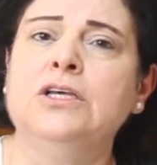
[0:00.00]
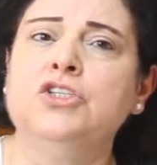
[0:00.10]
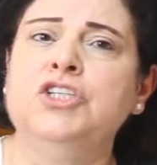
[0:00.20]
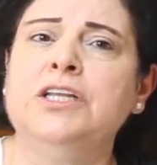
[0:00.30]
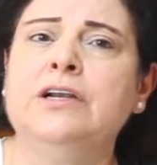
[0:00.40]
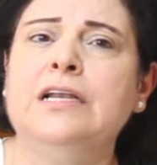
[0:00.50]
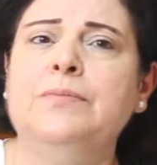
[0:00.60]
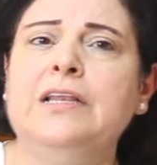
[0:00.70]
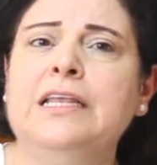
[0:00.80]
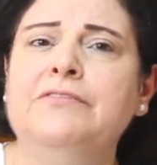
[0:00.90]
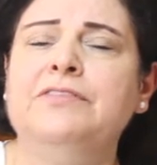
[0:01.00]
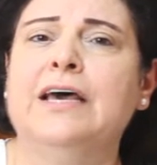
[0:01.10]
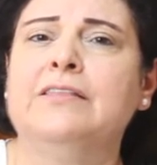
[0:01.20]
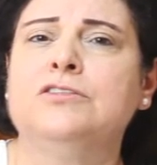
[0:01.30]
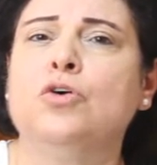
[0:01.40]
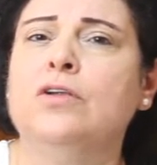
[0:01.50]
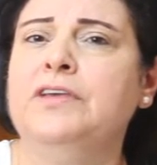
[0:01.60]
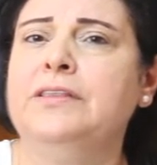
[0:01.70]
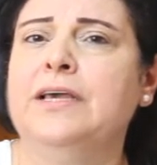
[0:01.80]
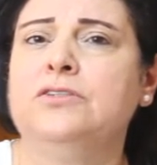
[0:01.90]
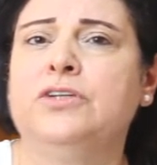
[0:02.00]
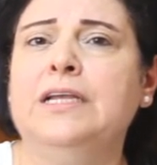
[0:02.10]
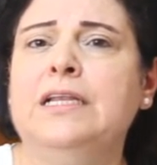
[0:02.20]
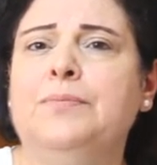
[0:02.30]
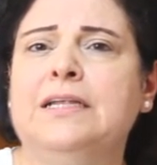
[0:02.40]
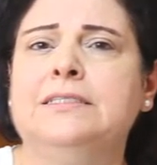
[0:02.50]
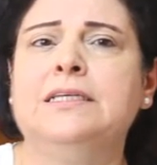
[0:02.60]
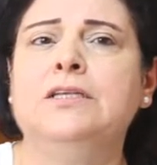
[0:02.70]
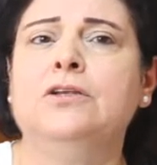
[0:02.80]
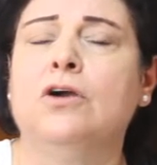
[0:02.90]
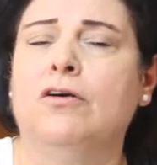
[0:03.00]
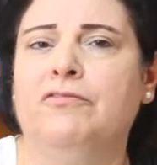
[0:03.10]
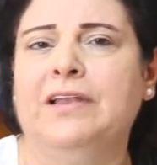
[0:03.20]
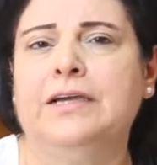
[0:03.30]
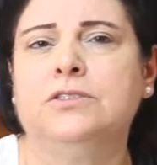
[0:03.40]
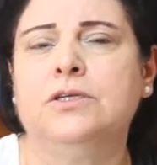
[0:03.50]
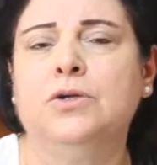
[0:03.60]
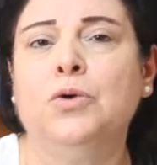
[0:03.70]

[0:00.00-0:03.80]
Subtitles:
generally believed that solving the Israeli-Palestinian conflict